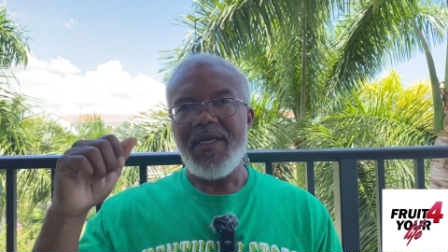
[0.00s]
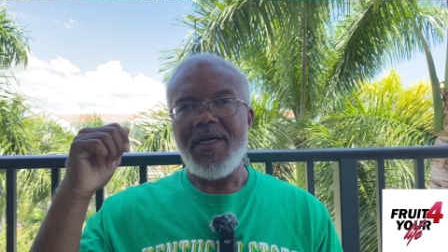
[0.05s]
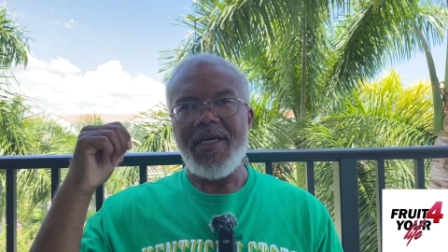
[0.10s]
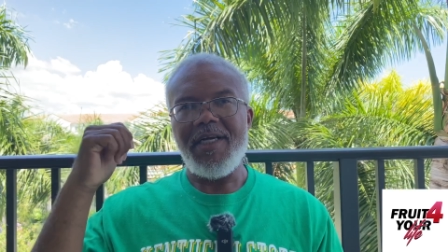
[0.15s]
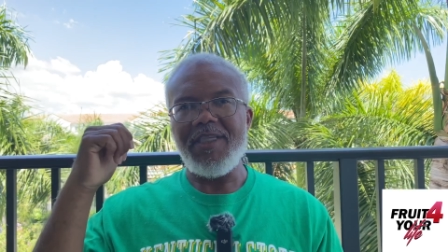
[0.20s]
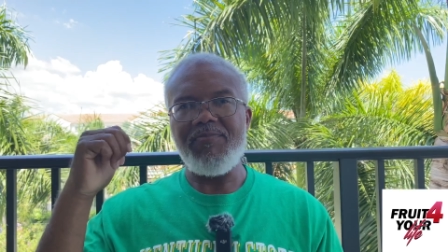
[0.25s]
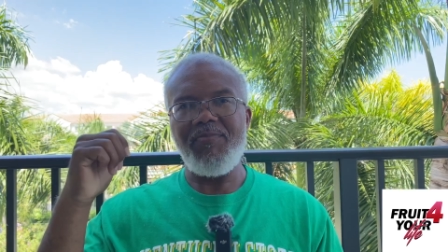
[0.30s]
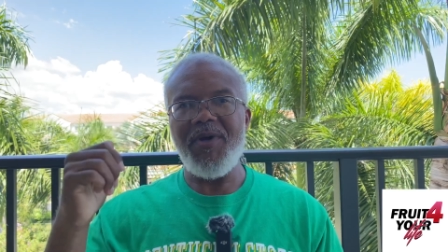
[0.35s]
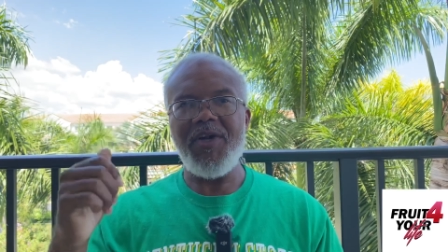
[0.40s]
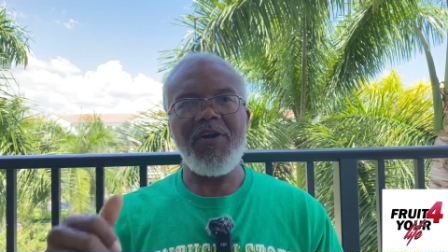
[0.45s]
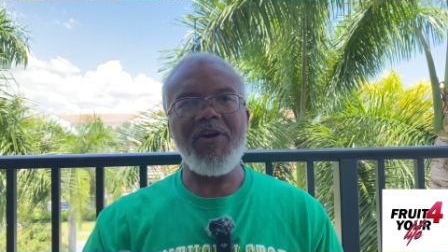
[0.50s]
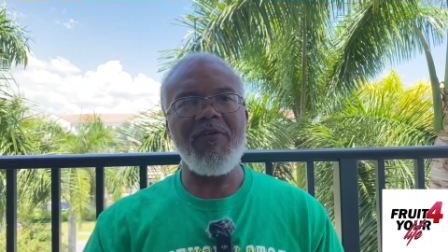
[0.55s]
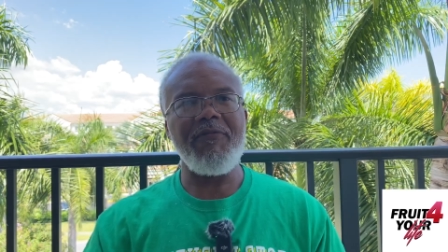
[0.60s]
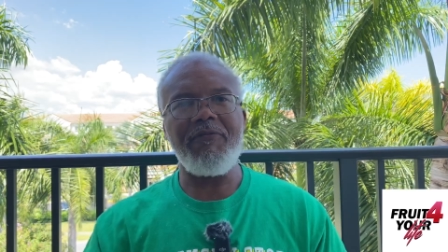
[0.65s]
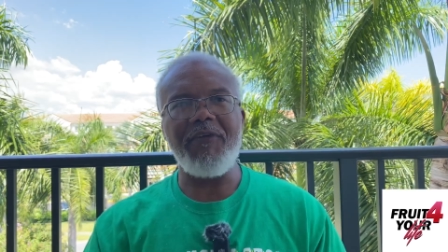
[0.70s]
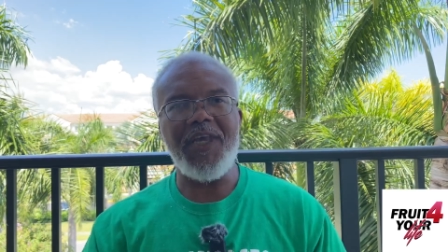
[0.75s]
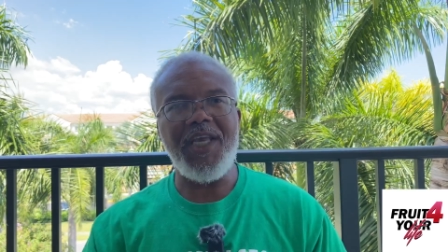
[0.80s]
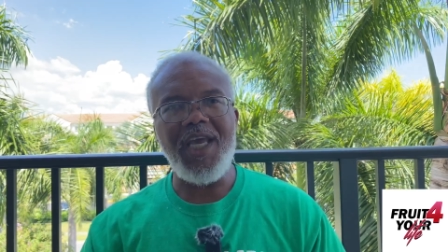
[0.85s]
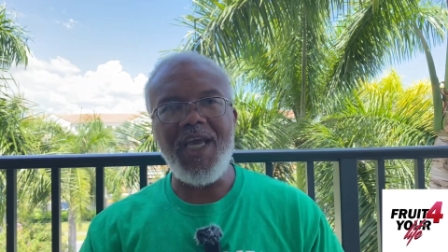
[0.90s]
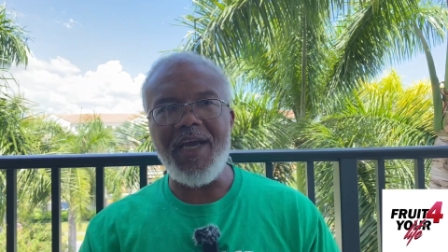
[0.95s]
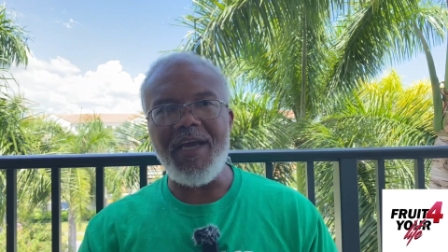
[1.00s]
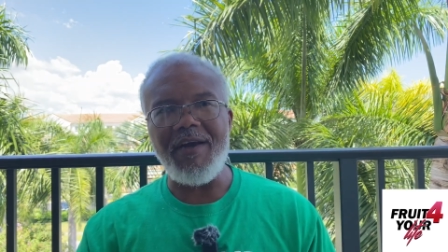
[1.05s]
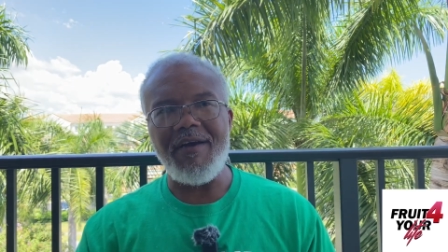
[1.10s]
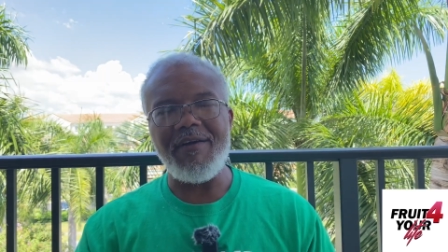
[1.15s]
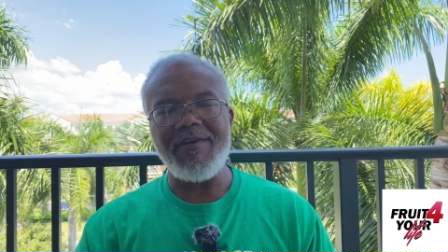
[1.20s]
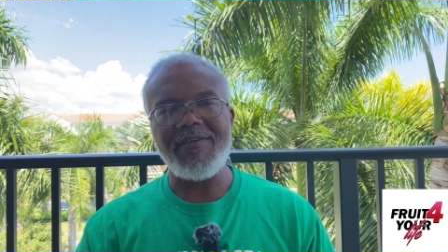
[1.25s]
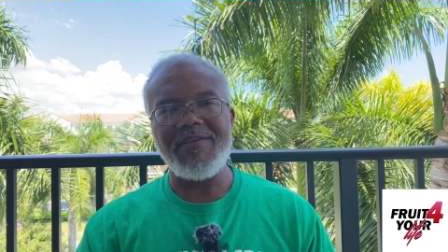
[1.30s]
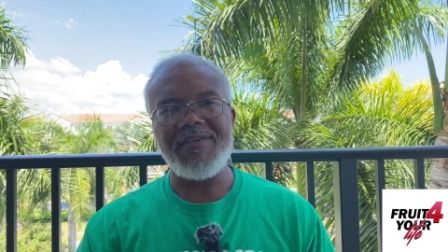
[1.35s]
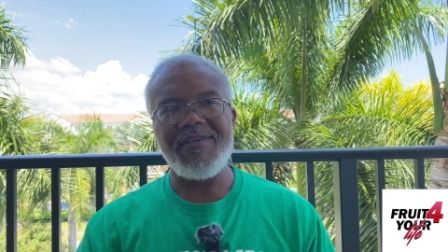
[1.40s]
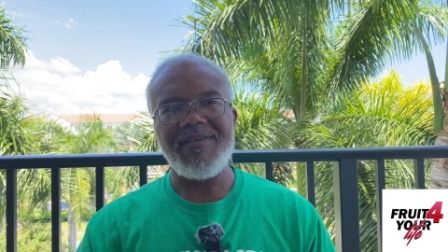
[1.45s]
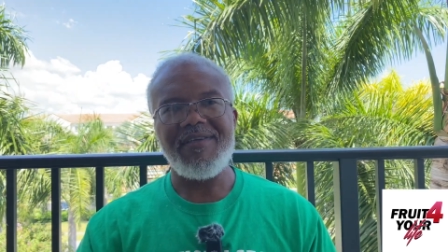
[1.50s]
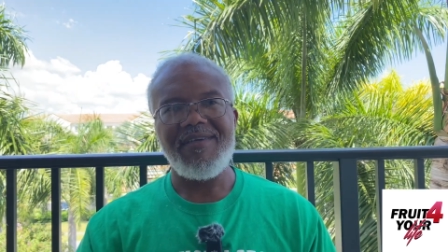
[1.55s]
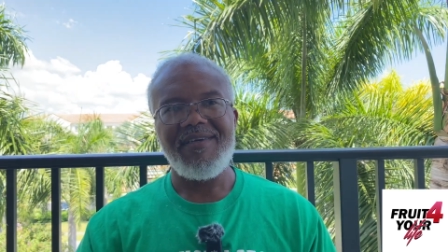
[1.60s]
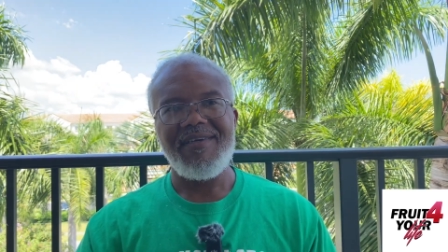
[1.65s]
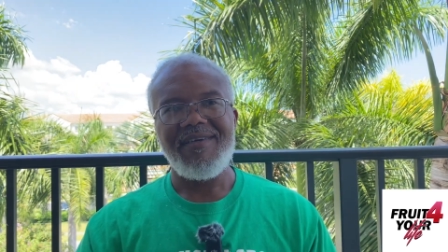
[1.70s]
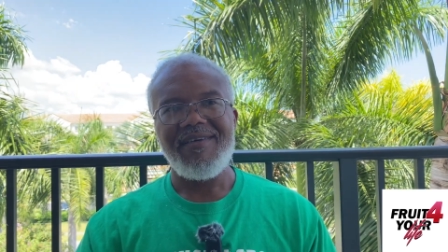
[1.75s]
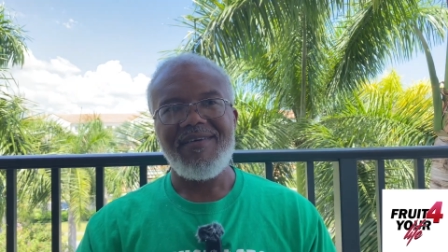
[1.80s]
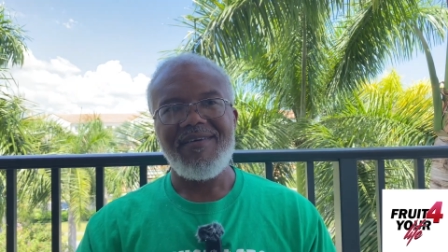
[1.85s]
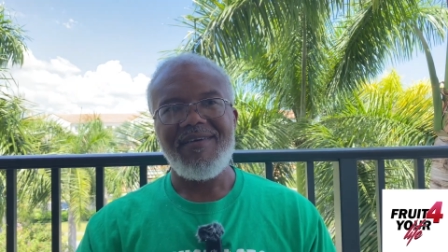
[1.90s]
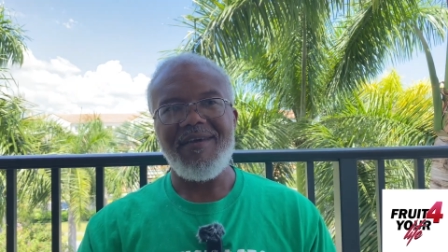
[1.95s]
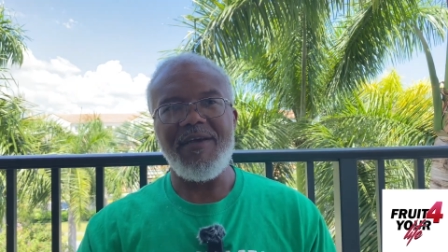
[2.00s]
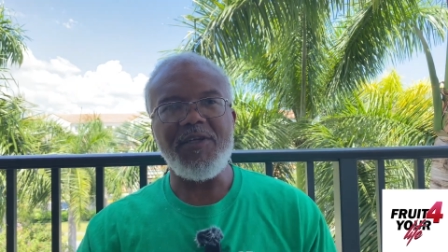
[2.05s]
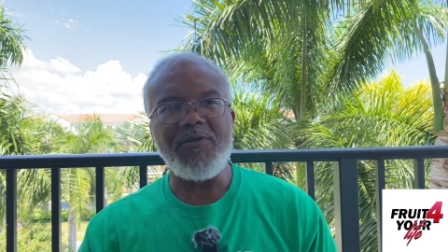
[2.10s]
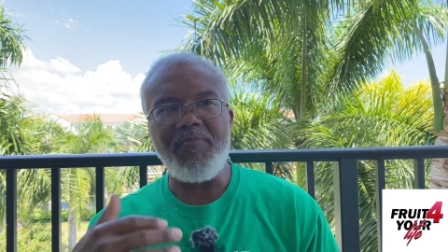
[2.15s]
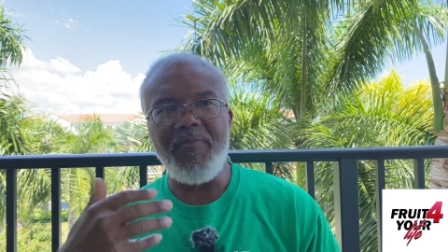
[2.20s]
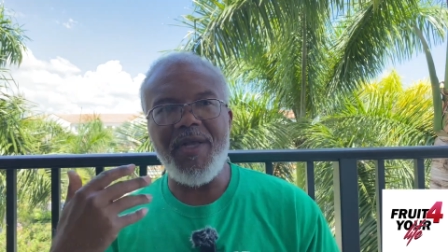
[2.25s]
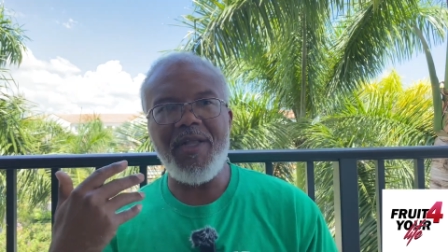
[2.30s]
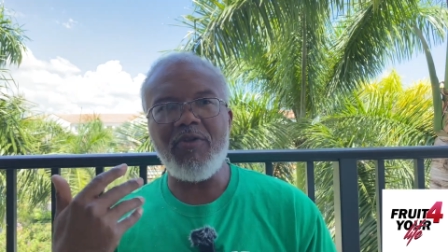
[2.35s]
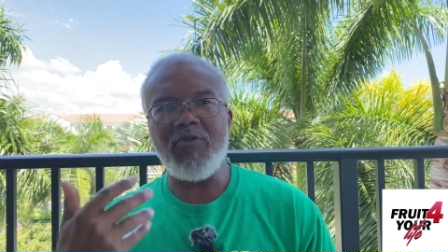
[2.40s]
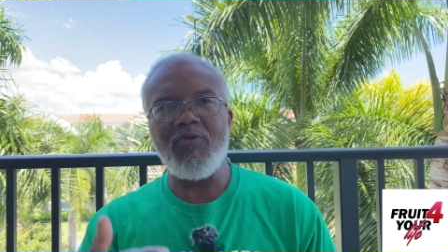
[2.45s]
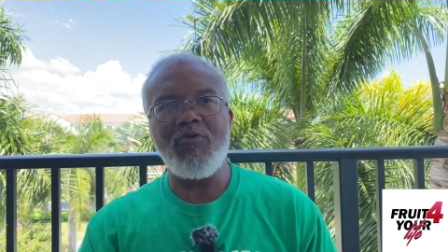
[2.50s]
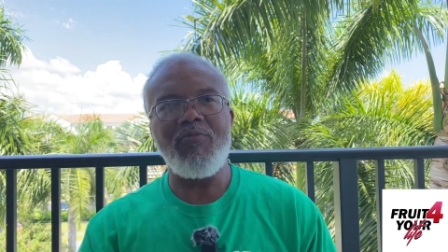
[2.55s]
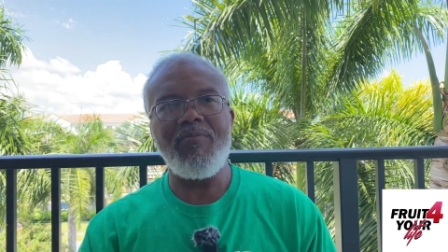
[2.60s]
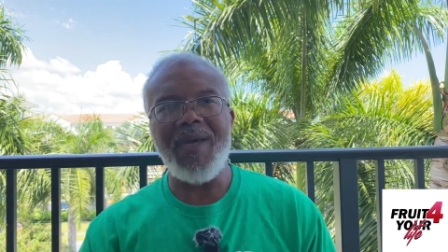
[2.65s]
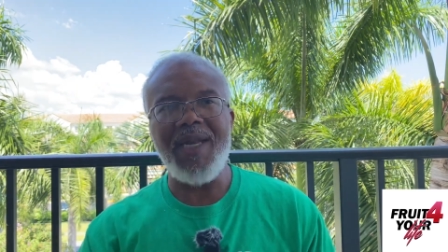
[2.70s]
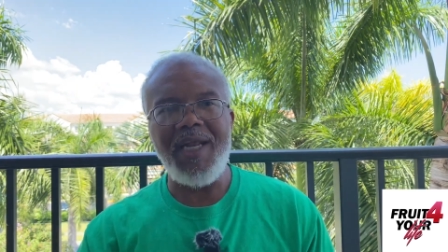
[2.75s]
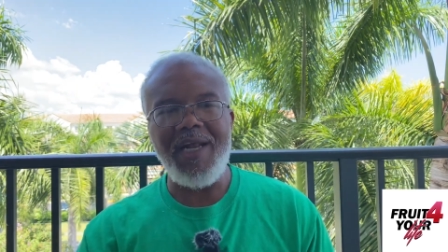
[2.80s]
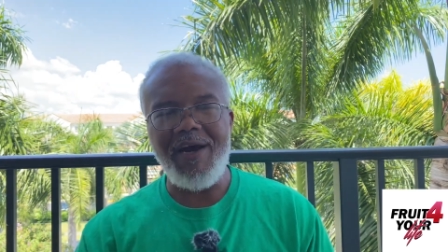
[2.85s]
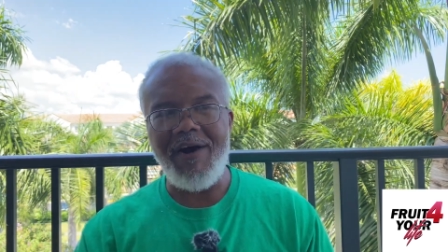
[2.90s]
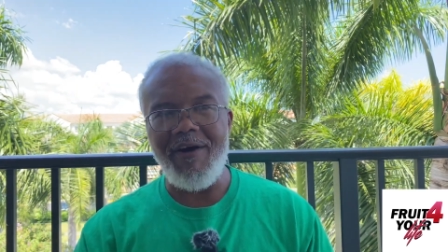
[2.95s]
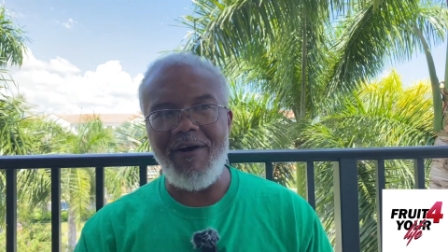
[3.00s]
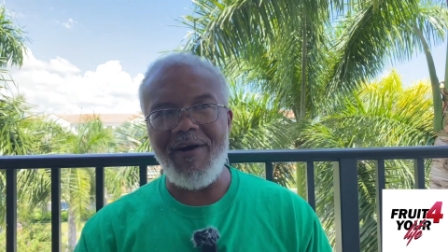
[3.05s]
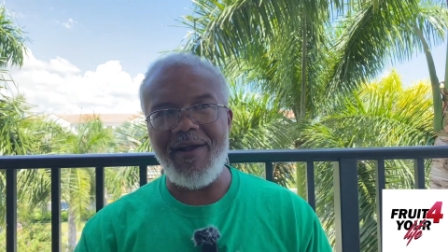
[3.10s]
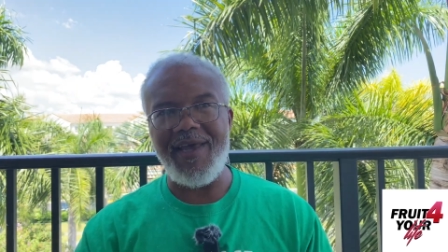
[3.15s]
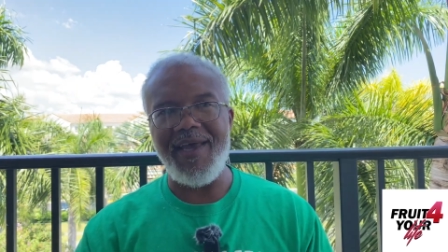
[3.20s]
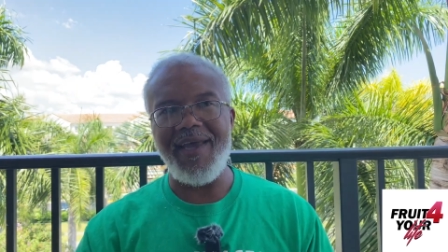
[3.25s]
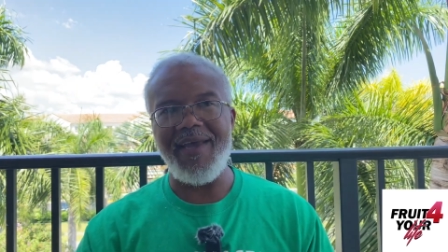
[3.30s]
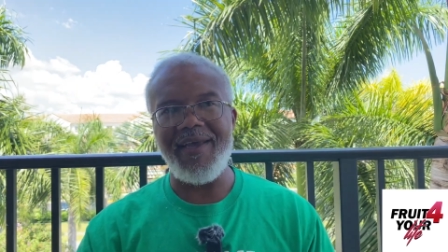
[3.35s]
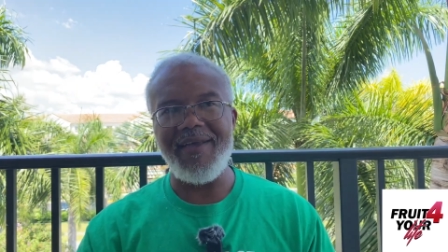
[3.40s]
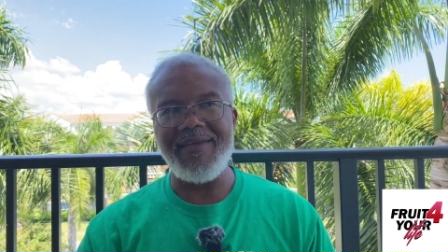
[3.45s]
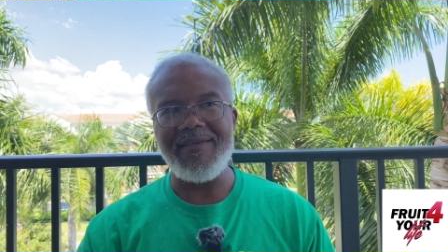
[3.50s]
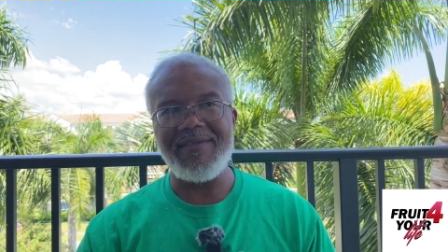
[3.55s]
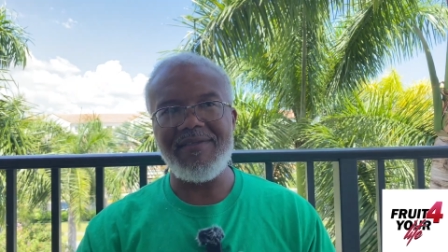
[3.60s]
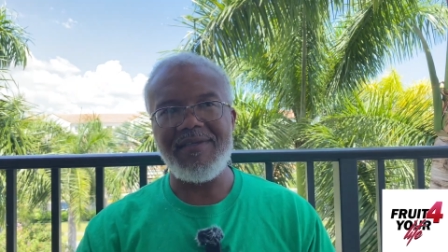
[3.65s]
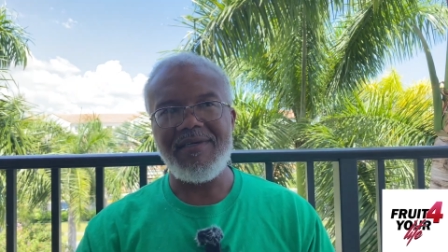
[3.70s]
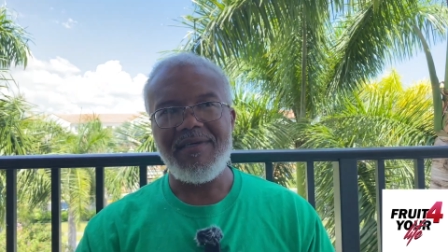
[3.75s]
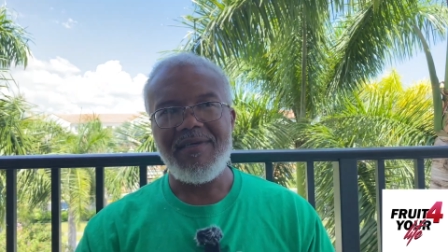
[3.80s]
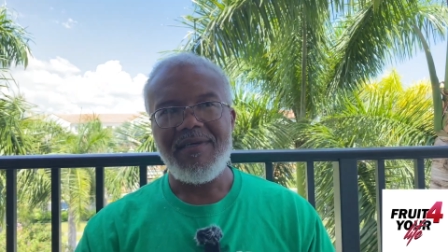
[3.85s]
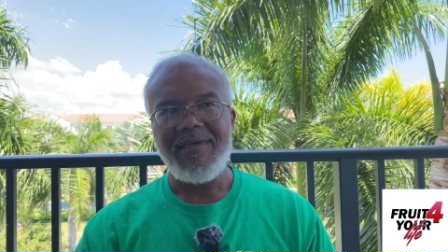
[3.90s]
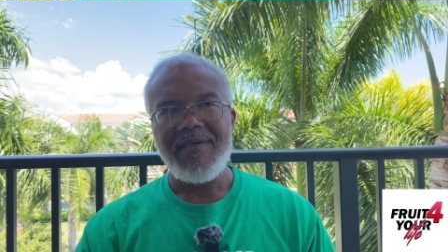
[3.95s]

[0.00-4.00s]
It's been here for years. It's been through many hurricanes.